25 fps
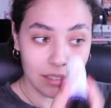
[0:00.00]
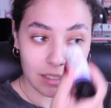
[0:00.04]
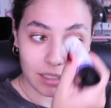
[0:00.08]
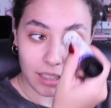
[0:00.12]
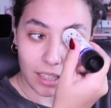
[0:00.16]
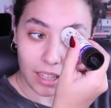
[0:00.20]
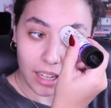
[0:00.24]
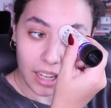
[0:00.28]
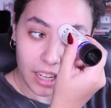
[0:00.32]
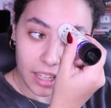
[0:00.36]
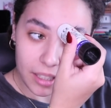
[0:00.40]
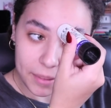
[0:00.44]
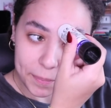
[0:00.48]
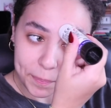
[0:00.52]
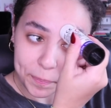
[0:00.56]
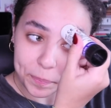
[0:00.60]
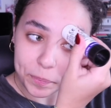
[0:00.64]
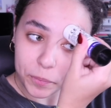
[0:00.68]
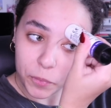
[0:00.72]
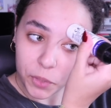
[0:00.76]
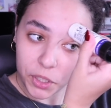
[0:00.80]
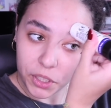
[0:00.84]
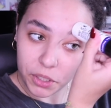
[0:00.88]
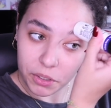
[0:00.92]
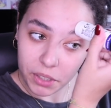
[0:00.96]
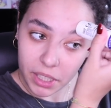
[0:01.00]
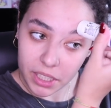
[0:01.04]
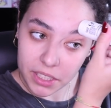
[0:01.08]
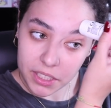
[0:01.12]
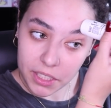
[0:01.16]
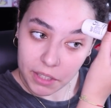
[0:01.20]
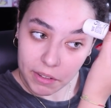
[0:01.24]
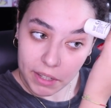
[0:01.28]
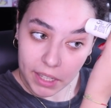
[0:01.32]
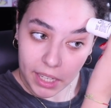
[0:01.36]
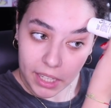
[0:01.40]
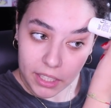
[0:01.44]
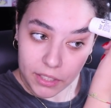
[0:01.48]
What are you guys
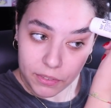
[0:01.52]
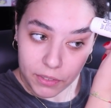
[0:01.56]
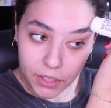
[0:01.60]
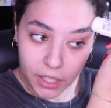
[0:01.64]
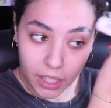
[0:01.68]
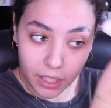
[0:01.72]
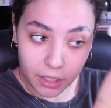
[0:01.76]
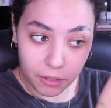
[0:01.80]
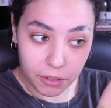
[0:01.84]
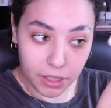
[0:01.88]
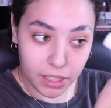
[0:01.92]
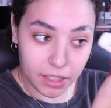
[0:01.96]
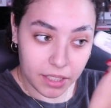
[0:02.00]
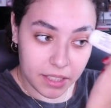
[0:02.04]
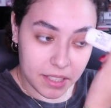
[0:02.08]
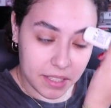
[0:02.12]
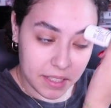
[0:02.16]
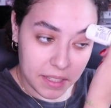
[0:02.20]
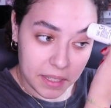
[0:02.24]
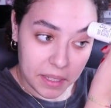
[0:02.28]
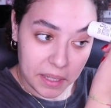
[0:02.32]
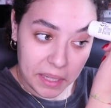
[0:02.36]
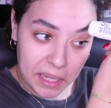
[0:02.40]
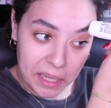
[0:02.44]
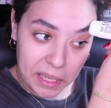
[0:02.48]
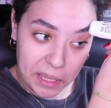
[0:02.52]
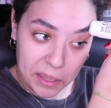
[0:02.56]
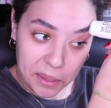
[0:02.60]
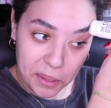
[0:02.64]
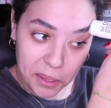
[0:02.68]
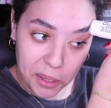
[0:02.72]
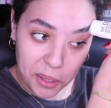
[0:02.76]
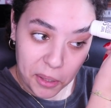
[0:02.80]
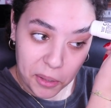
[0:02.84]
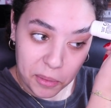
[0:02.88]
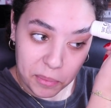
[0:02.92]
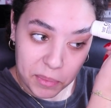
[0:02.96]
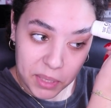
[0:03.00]
going as for Halloween this year? In your
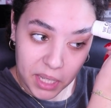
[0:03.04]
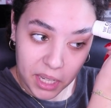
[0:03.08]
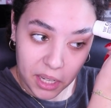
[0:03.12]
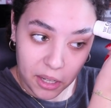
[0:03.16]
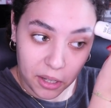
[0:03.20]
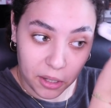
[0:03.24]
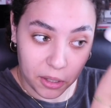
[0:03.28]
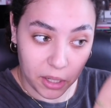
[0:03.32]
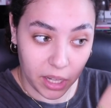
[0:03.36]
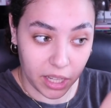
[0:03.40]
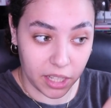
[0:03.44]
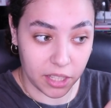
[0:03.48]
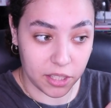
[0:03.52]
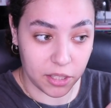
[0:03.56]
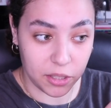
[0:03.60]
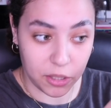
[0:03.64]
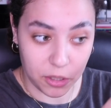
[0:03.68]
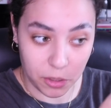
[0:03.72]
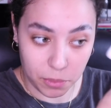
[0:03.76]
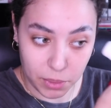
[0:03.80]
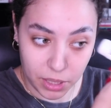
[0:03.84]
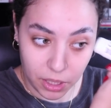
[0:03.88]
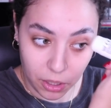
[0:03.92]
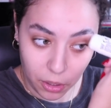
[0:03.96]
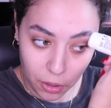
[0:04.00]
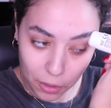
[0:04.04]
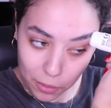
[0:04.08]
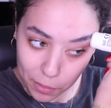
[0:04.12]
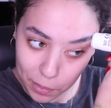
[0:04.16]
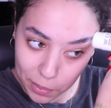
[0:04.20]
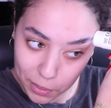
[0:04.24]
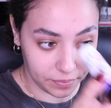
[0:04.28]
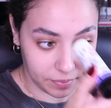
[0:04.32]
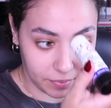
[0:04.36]
homes, I assume and hope.